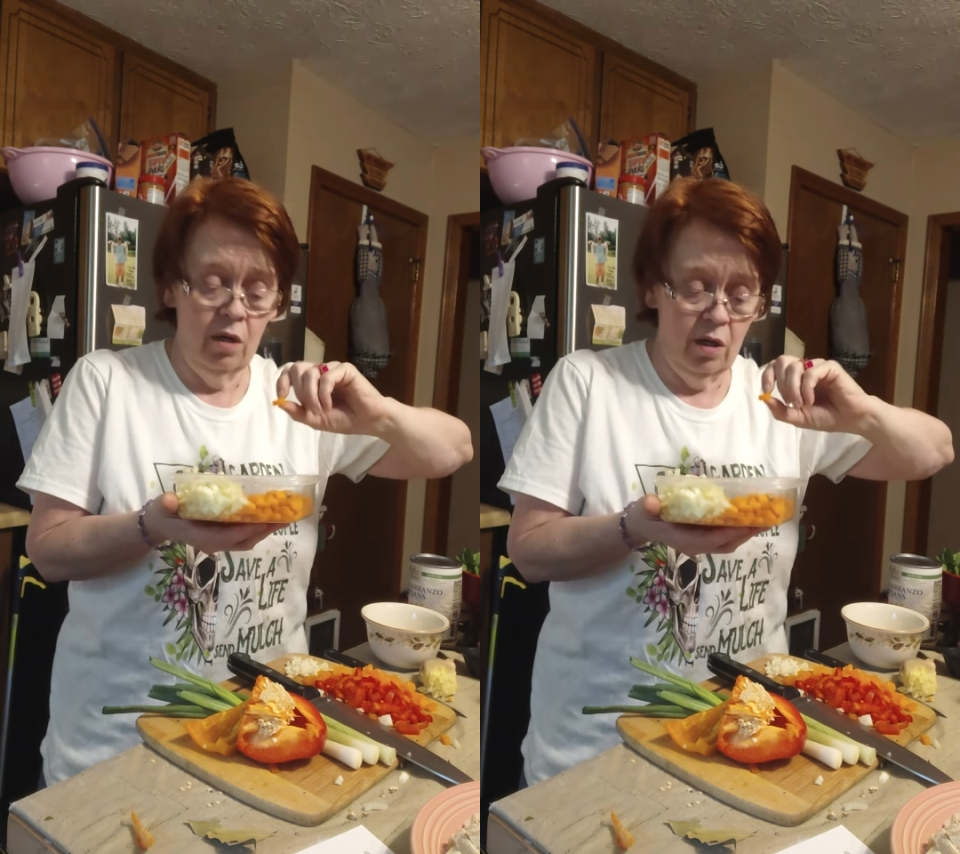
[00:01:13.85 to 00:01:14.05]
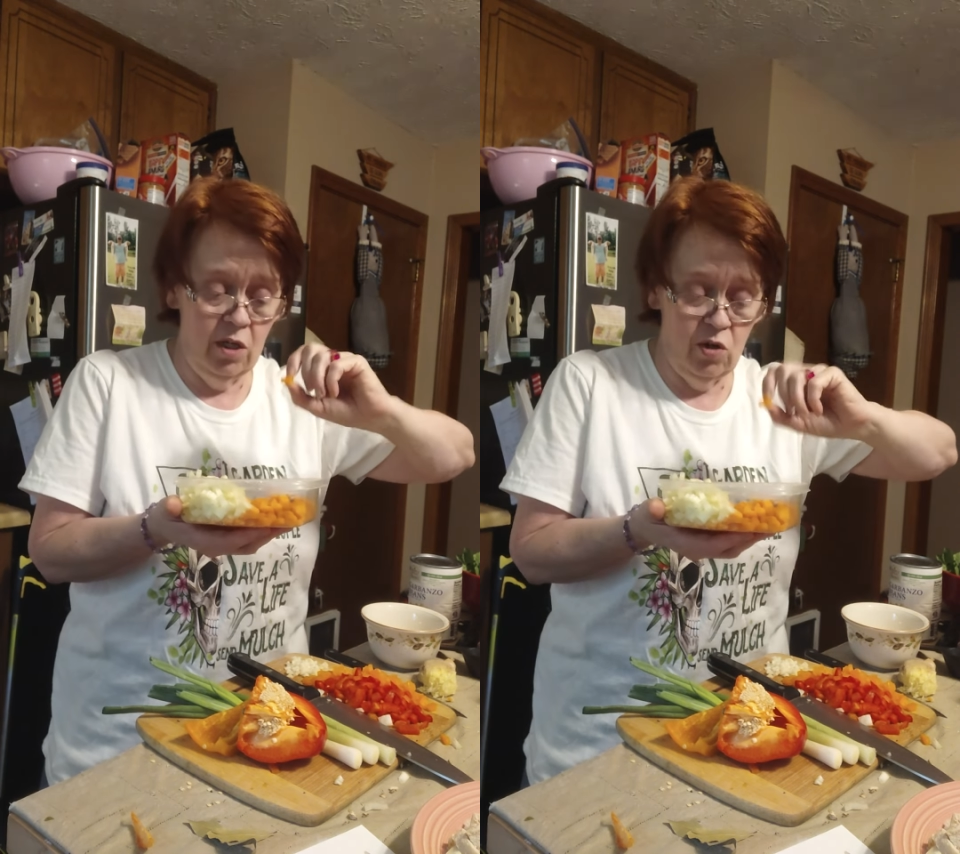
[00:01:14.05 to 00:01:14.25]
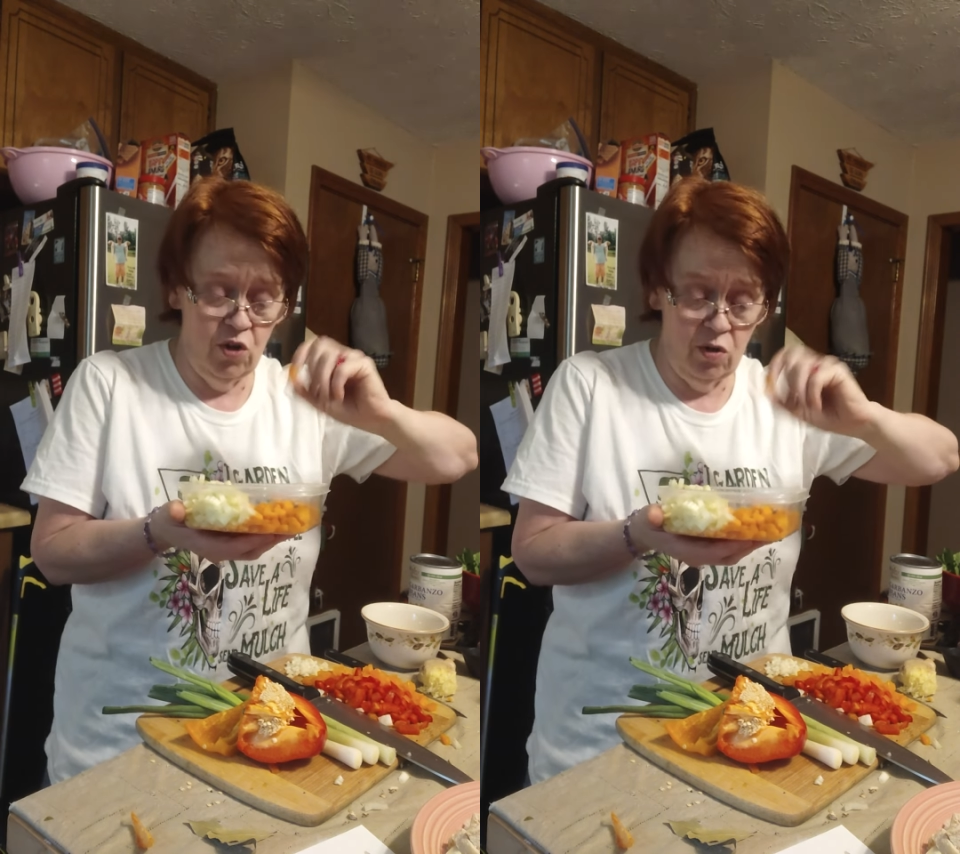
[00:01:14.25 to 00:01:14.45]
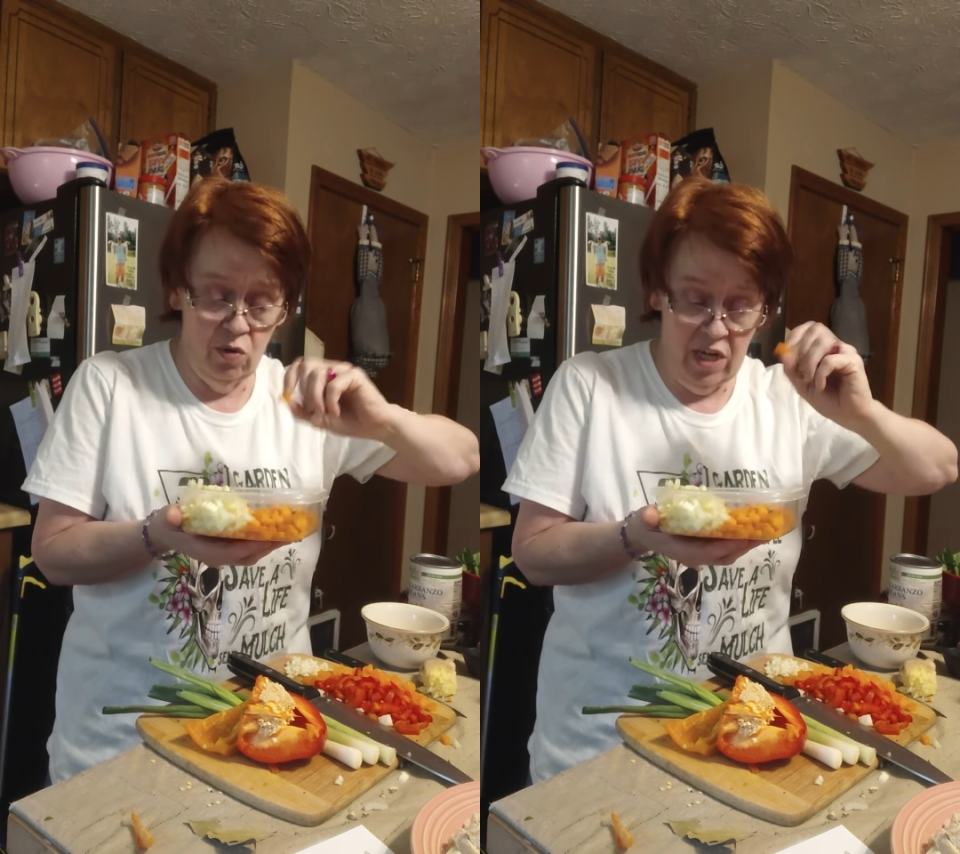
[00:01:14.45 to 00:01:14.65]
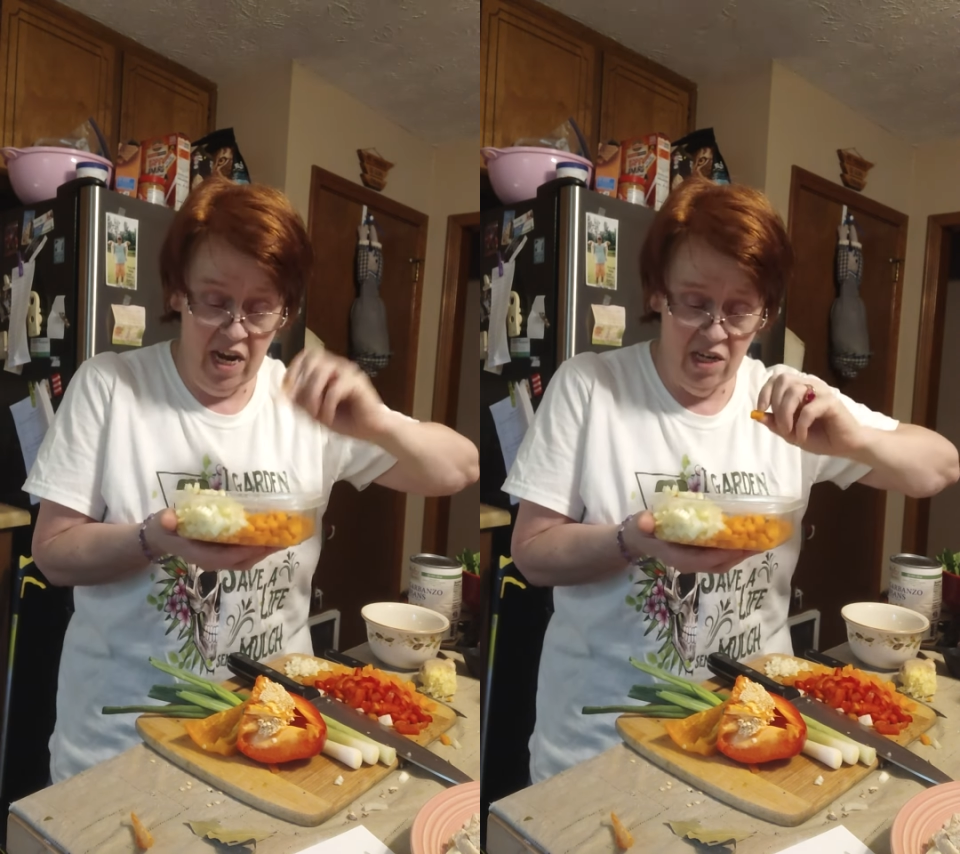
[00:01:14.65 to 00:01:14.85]
because they're so
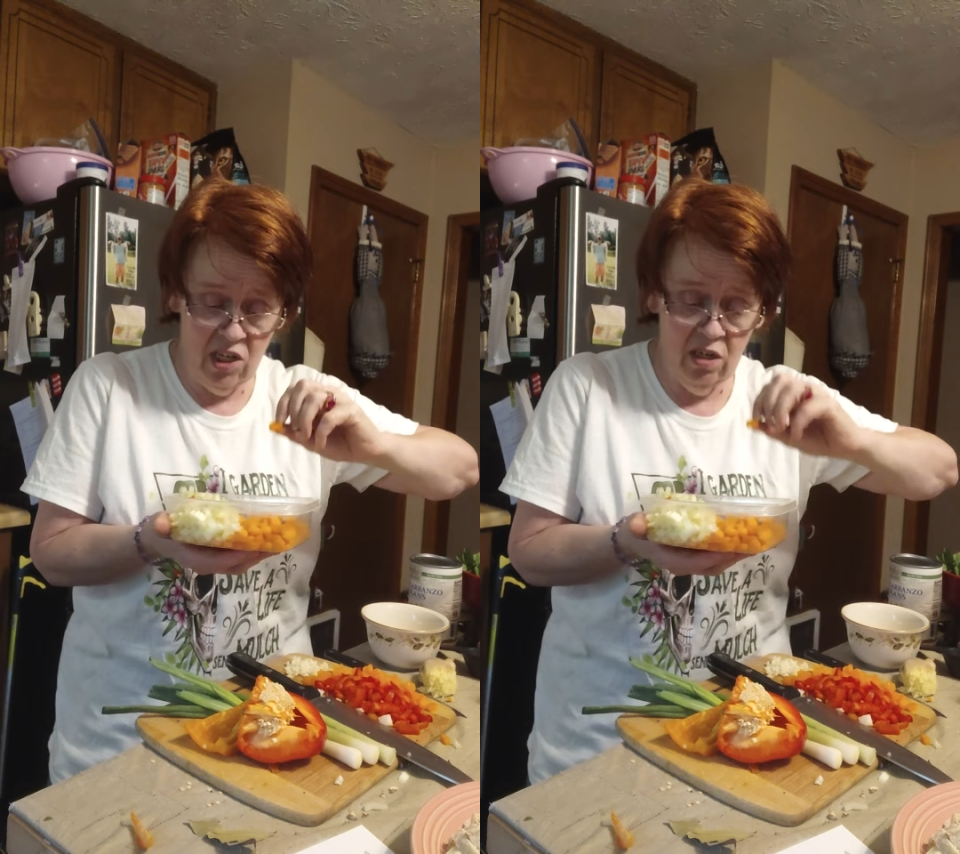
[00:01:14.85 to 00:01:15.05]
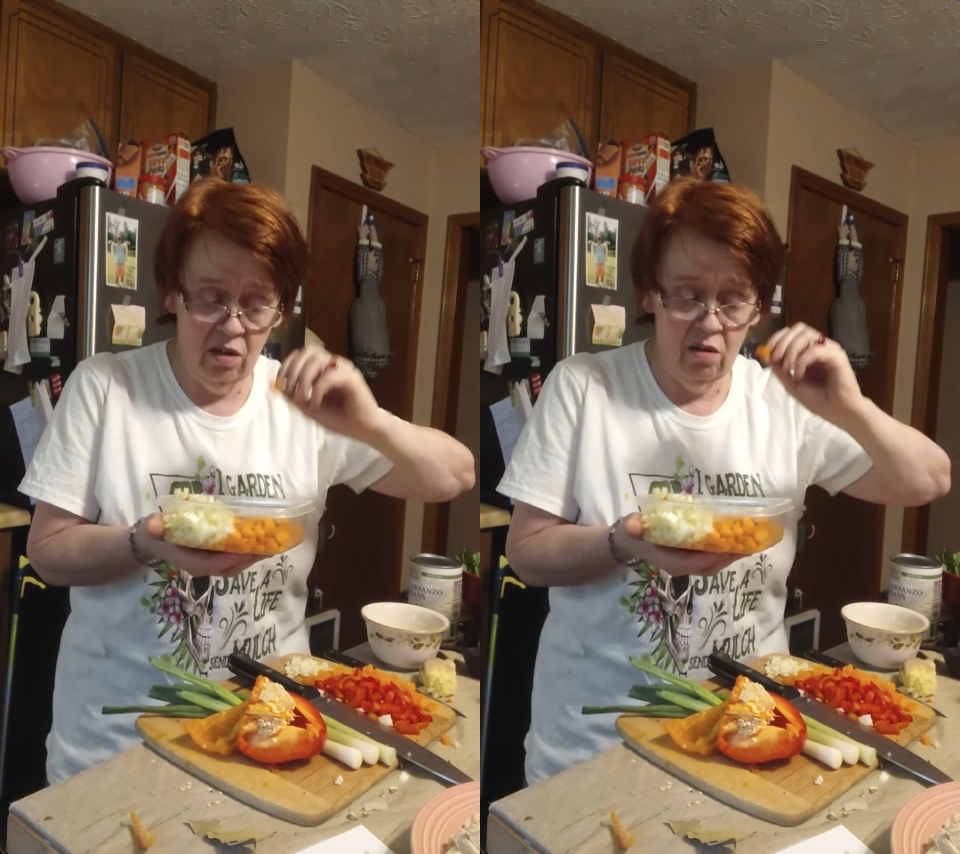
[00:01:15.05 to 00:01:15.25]
dense,